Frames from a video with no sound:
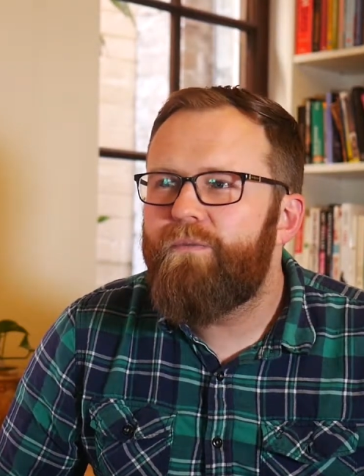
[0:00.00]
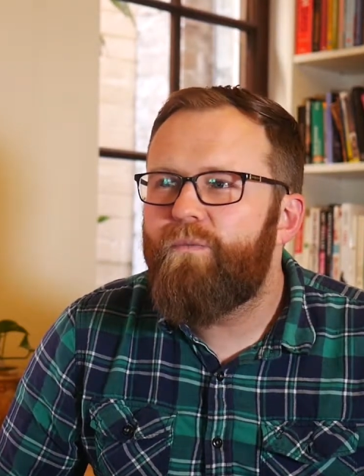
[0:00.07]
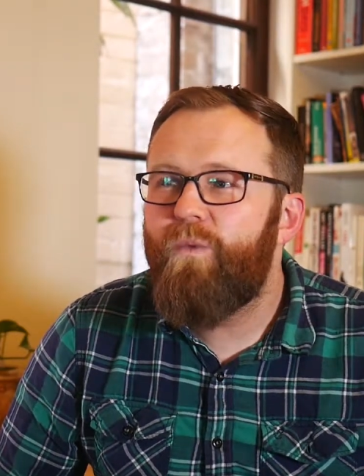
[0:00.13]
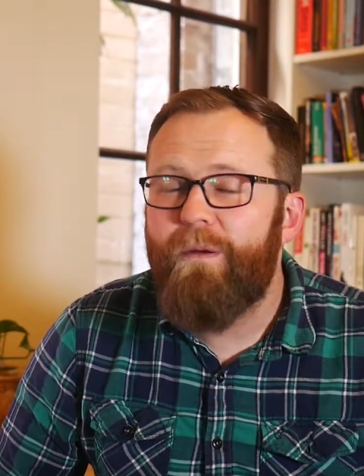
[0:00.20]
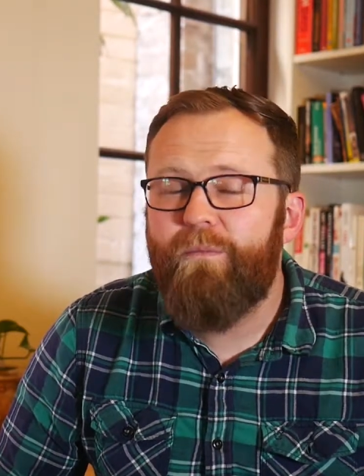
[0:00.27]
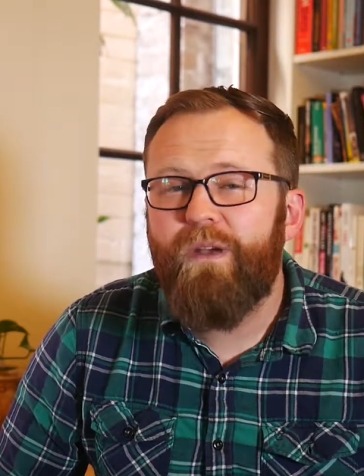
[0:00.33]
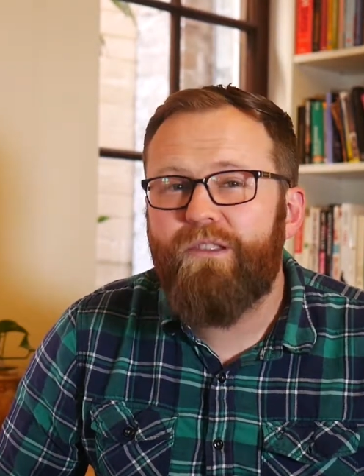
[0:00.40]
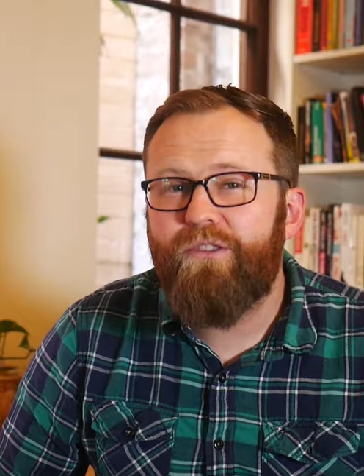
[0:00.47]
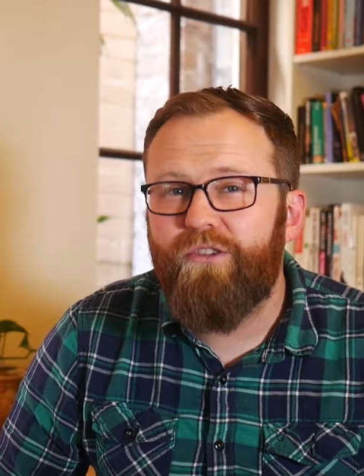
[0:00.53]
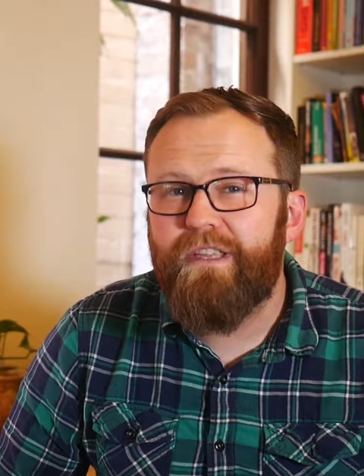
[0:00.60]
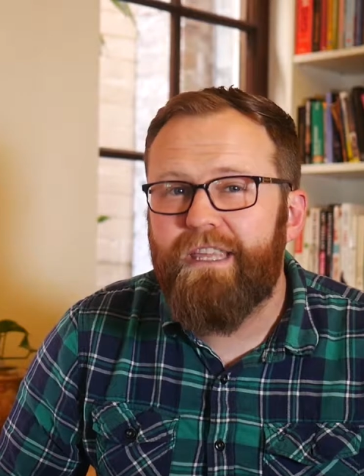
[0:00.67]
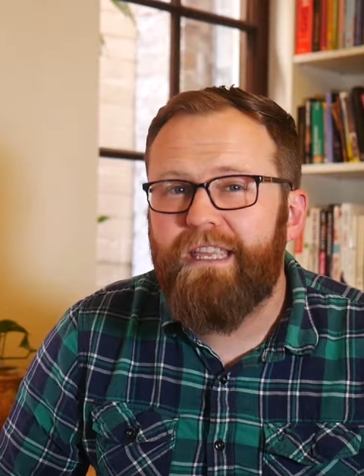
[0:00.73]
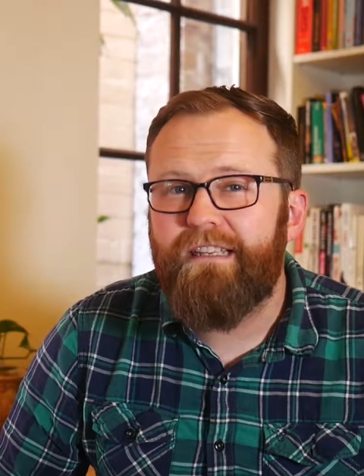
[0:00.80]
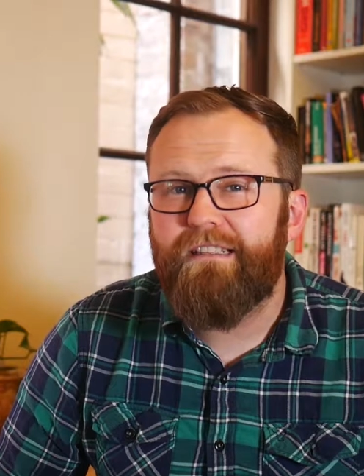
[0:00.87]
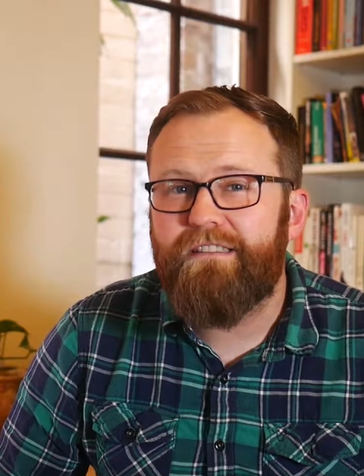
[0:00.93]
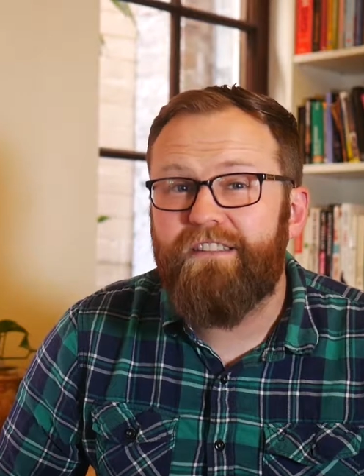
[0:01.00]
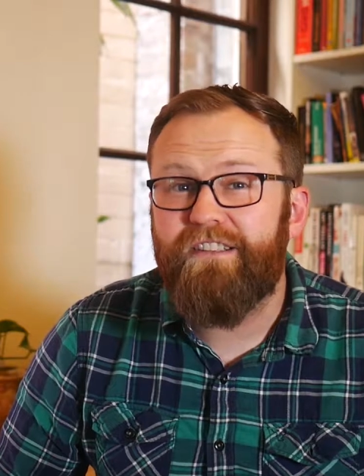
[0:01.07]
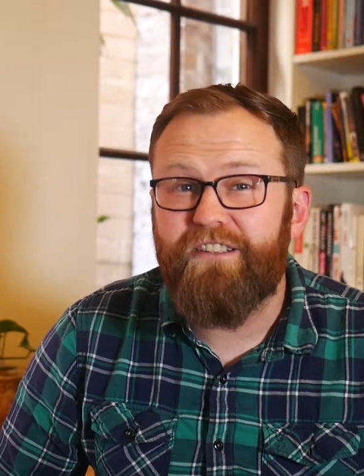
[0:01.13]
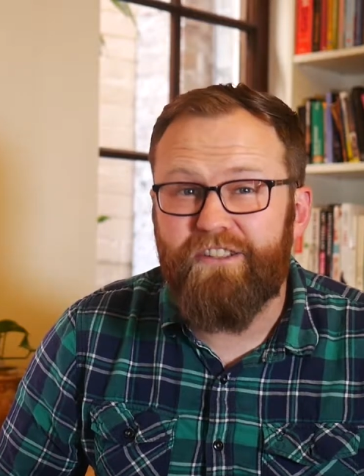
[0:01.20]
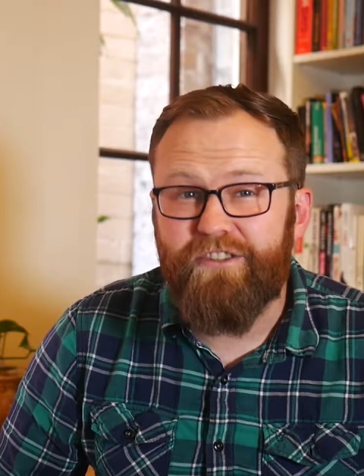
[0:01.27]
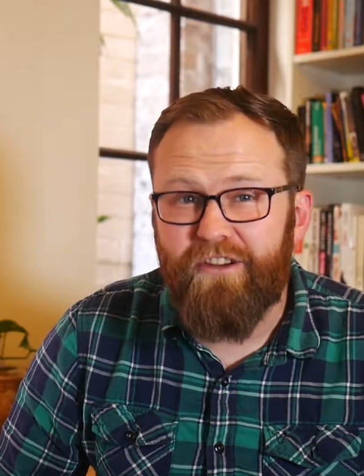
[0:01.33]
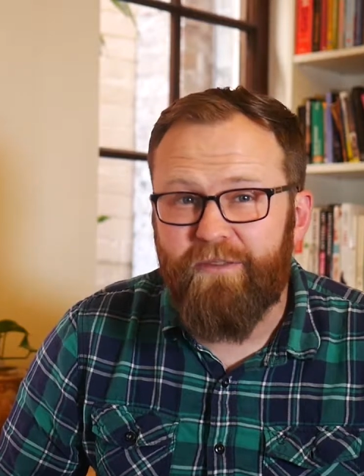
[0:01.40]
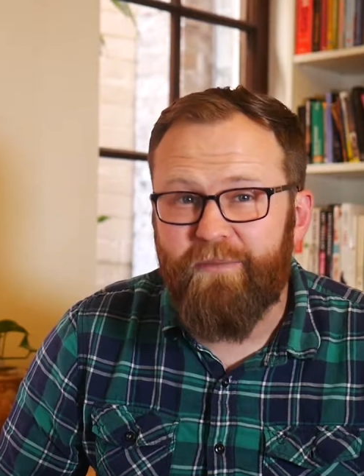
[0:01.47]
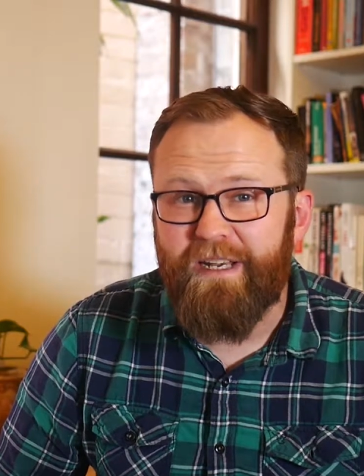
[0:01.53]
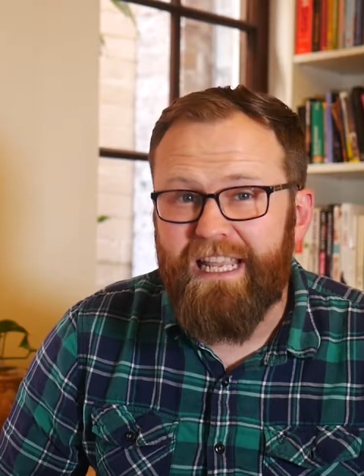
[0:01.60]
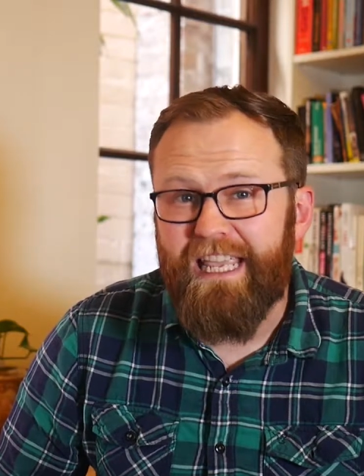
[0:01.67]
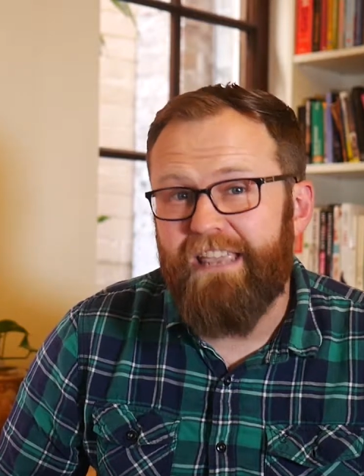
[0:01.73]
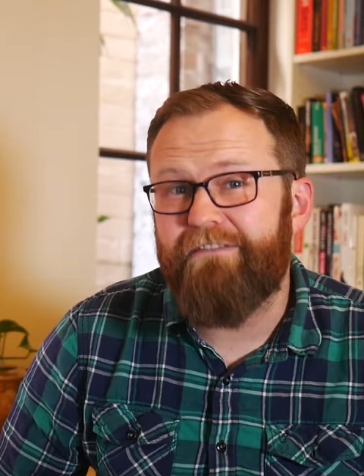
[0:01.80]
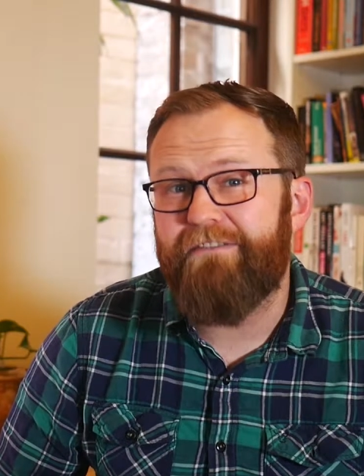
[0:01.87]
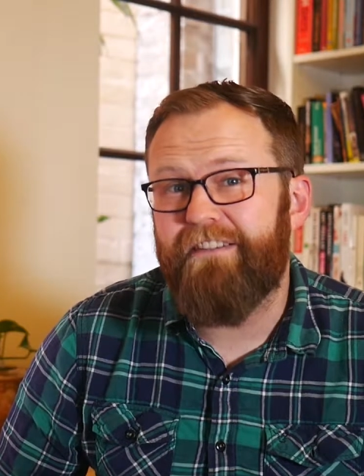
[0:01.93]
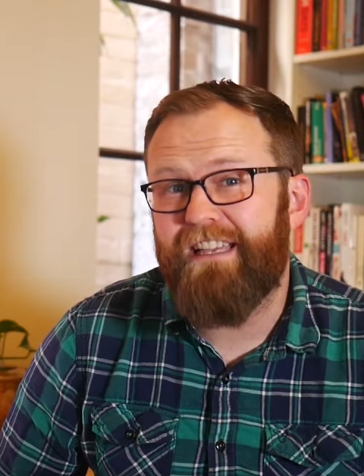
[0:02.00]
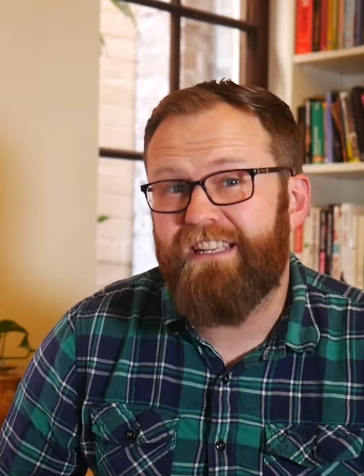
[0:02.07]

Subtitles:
when we're looking to determine if